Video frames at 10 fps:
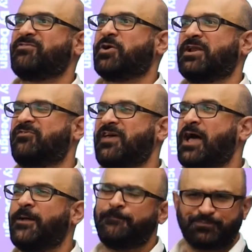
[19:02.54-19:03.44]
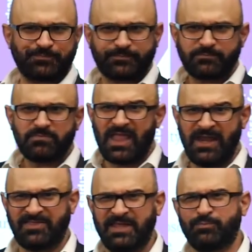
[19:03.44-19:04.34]
never going to fail
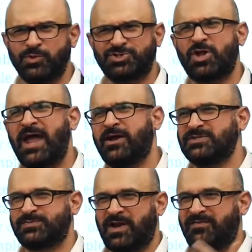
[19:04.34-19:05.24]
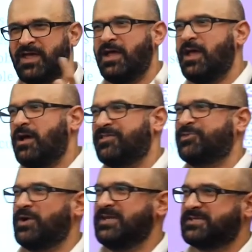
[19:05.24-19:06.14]
and I think Bruce Schneier, who's one of the
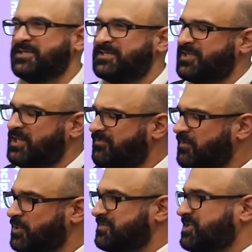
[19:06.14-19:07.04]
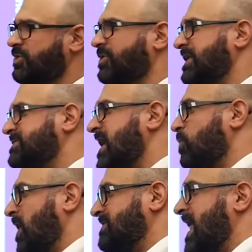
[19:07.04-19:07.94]
authorities in, this, in the field of security, he said
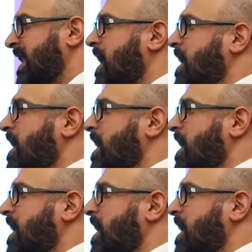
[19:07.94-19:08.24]
once that